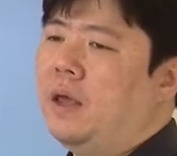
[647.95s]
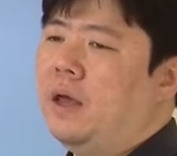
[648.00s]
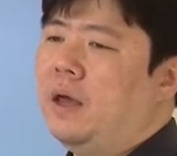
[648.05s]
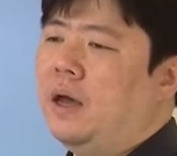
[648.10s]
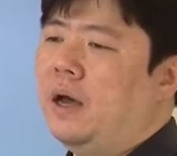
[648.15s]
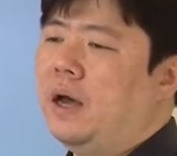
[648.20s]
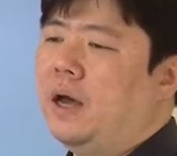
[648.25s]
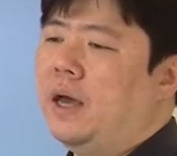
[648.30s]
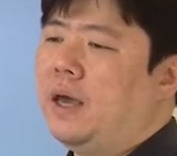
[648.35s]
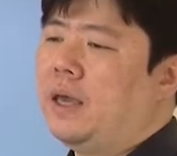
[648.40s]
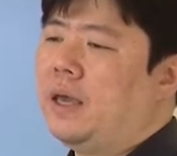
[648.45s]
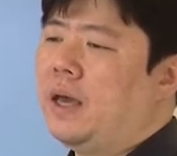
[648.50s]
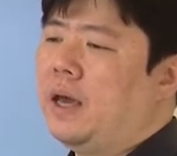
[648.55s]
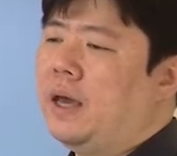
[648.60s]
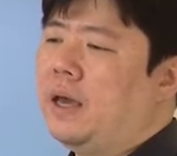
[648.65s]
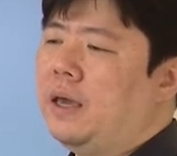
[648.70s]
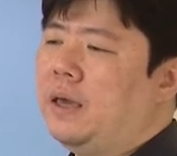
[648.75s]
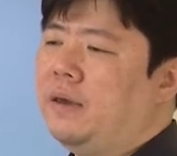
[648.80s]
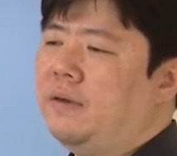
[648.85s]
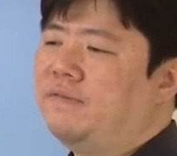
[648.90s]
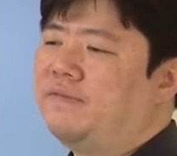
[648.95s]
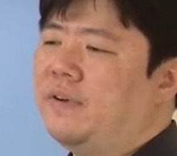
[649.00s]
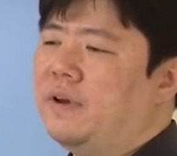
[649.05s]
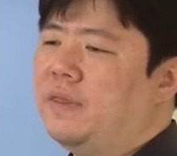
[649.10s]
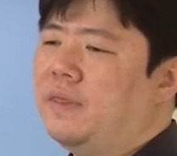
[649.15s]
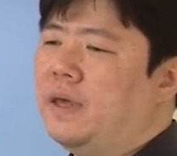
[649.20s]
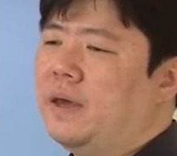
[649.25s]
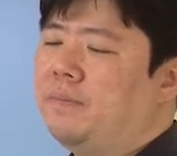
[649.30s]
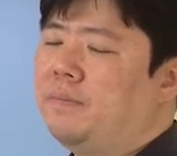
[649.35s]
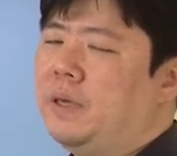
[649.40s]
I
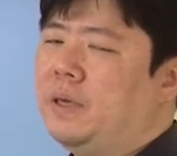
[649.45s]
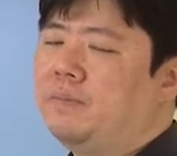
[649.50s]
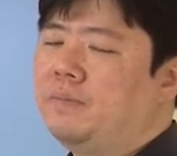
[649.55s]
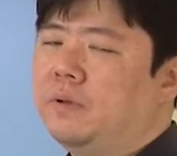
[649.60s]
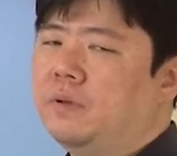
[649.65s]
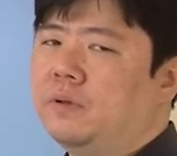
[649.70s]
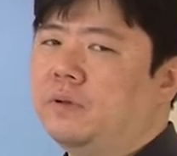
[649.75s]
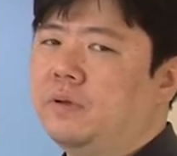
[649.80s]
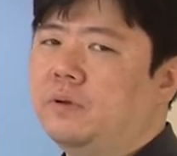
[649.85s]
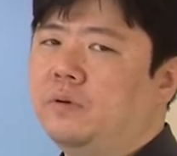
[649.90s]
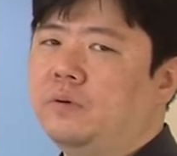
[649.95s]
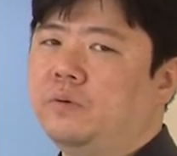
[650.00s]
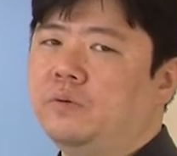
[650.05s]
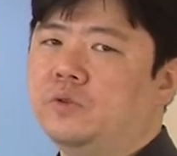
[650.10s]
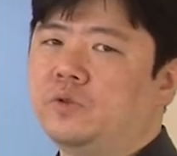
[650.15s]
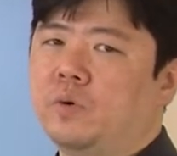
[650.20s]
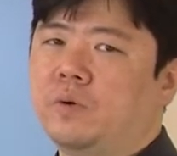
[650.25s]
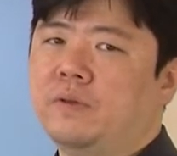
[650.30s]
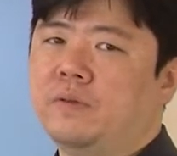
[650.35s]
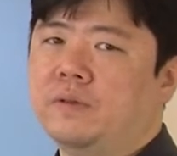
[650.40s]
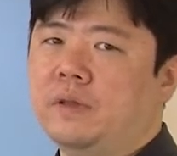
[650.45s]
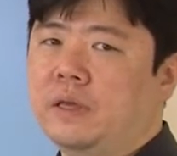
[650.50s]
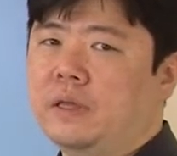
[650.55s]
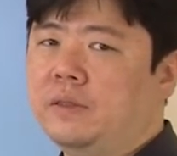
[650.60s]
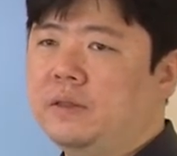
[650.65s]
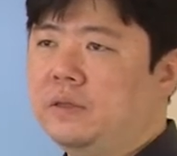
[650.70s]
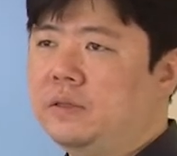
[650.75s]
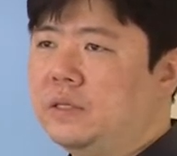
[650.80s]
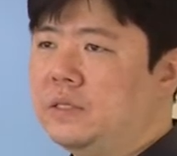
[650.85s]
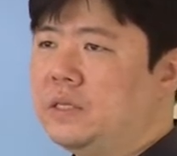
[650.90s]
find that people who join
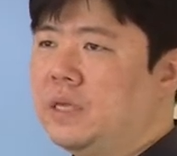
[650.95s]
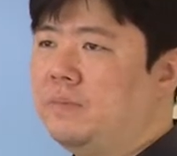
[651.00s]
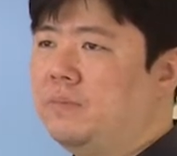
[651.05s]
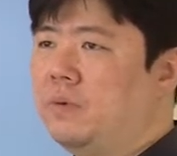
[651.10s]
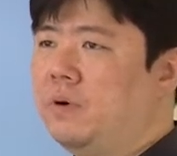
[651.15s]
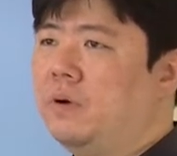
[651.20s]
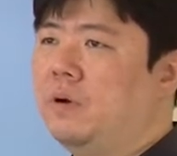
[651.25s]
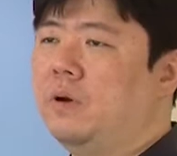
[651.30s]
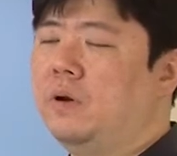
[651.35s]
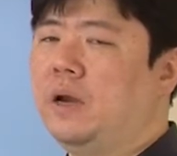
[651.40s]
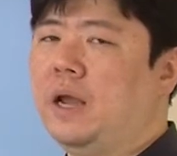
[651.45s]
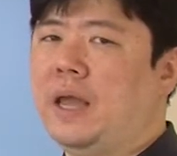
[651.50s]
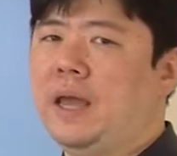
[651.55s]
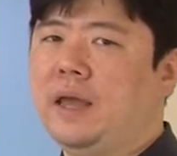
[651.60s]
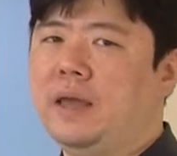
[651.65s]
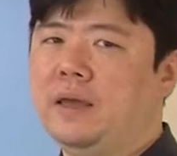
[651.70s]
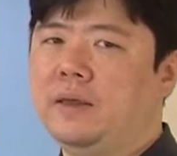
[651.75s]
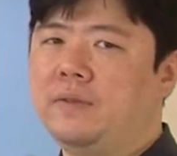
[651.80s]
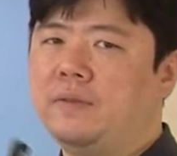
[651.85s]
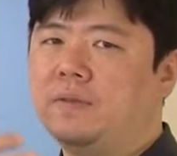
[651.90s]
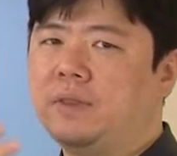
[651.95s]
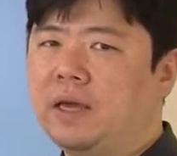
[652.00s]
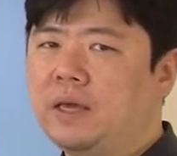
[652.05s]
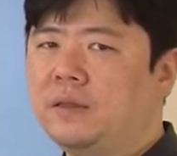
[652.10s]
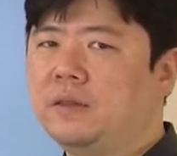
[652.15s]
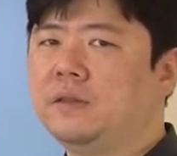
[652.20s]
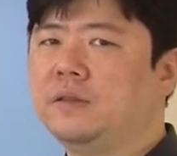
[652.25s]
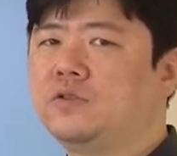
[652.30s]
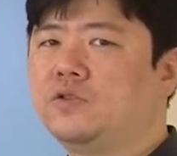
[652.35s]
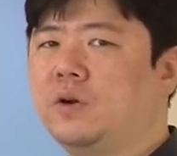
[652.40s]
in the December and
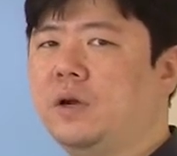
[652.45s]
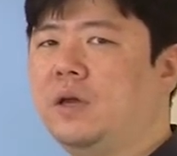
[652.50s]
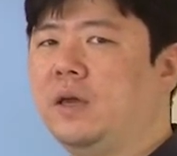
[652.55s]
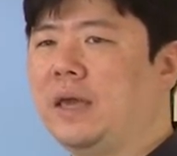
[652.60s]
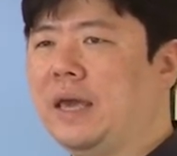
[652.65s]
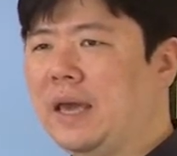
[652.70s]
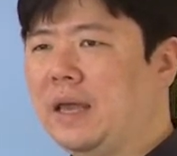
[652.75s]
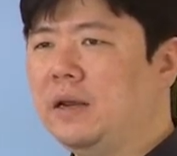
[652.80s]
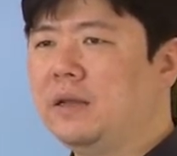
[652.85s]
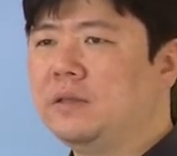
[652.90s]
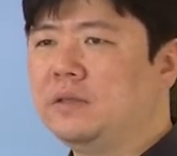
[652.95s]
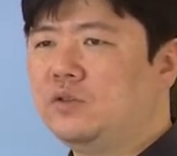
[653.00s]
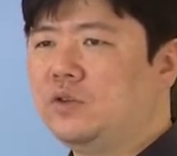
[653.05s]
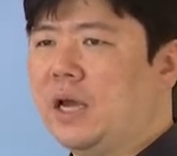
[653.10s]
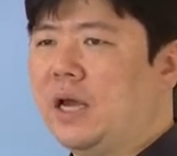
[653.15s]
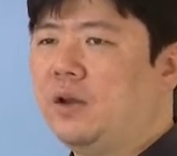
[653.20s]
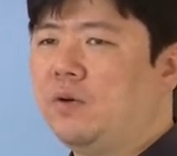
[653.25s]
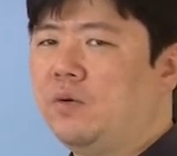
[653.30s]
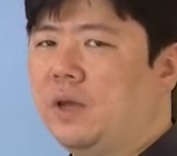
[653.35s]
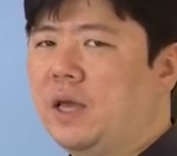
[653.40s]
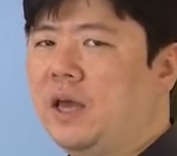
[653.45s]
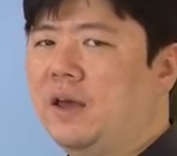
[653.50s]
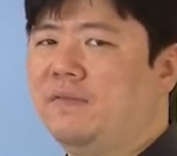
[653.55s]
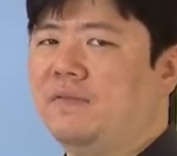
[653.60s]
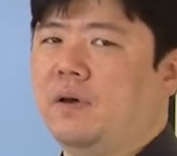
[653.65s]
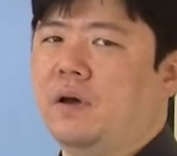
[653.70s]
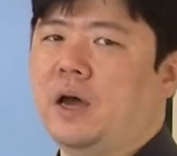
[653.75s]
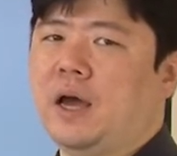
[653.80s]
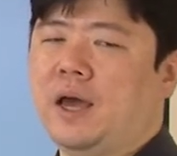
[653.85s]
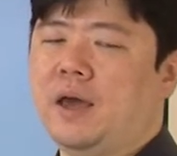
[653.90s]
then try again in January
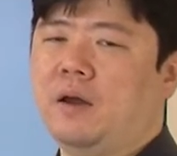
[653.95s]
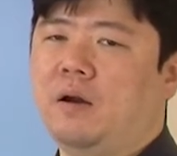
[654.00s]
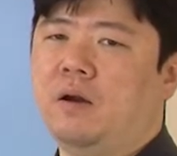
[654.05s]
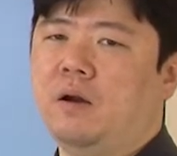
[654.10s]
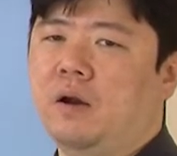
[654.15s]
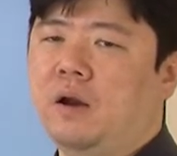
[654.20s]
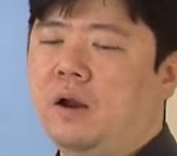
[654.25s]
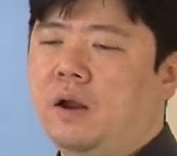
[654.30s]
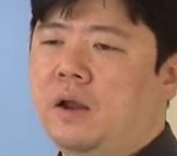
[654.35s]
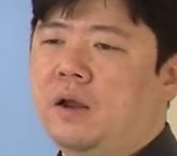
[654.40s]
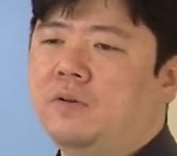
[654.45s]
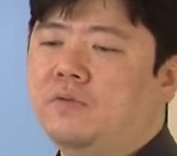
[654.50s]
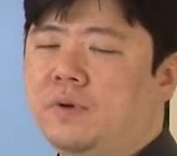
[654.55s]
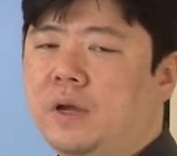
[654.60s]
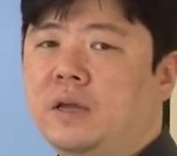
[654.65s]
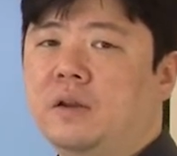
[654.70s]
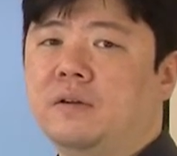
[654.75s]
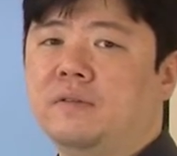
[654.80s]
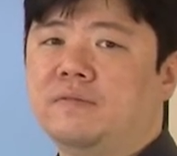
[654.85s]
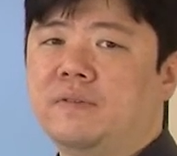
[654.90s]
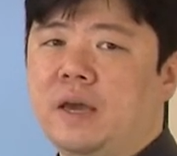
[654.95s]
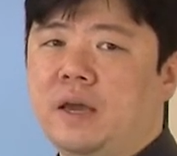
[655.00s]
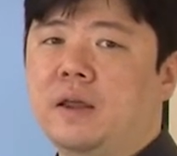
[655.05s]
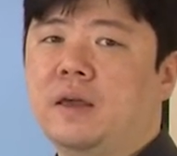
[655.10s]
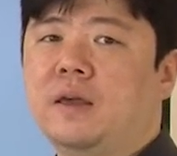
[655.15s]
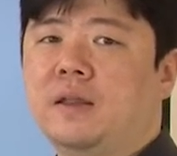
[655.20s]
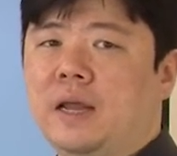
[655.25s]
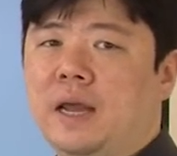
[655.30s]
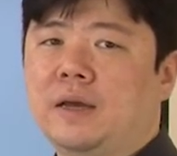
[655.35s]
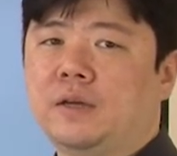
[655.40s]
have a higher rate of
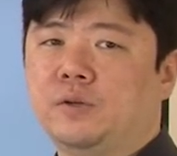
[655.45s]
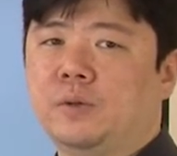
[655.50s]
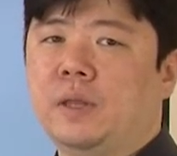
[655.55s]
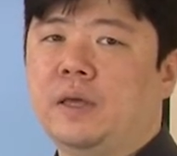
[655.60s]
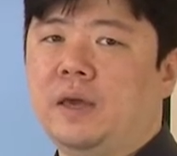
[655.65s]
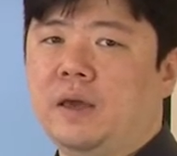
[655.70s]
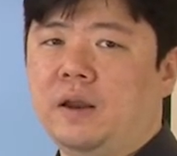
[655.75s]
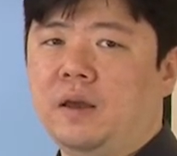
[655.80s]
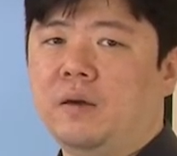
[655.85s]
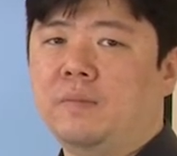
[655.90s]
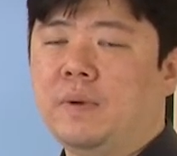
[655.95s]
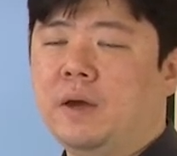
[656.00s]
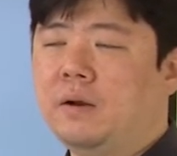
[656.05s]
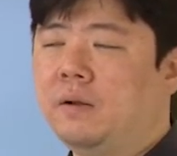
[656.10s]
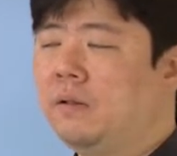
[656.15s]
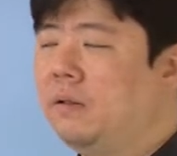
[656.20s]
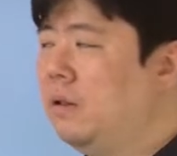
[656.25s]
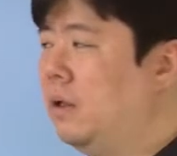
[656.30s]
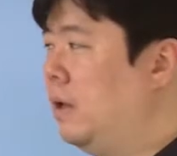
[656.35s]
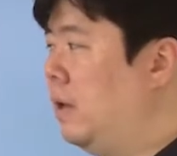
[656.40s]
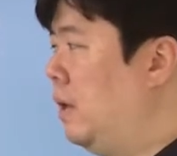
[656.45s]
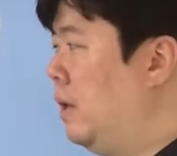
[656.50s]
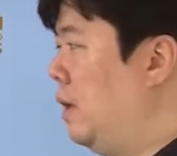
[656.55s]
actually getting a medal.